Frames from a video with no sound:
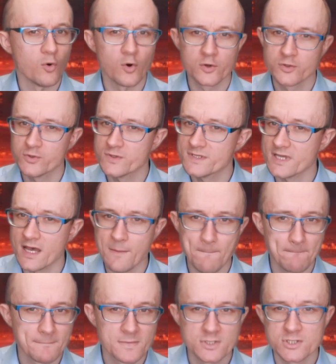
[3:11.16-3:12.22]
or do
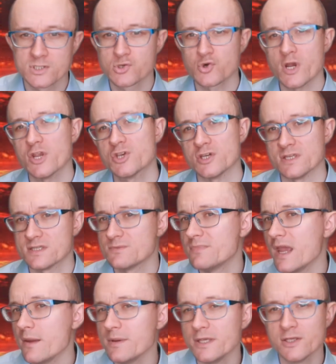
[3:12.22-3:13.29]
some stretches,
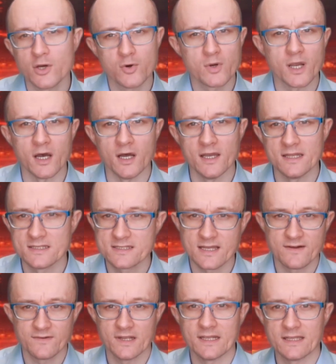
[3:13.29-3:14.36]
maybe yoga and
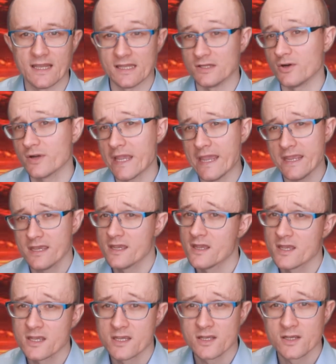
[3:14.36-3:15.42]
stuff like that,
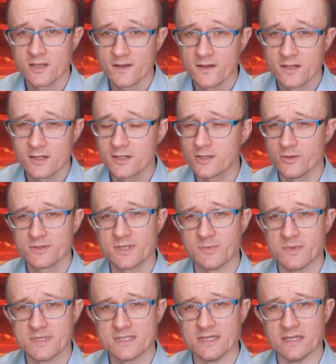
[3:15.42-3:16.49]
okay? Close
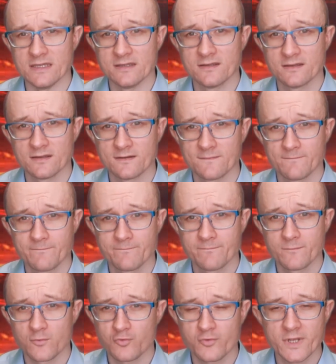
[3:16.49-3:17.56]
the PC.
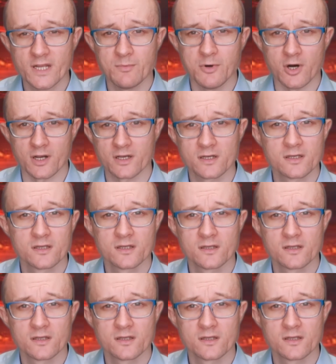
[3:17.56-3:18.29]
Read a book.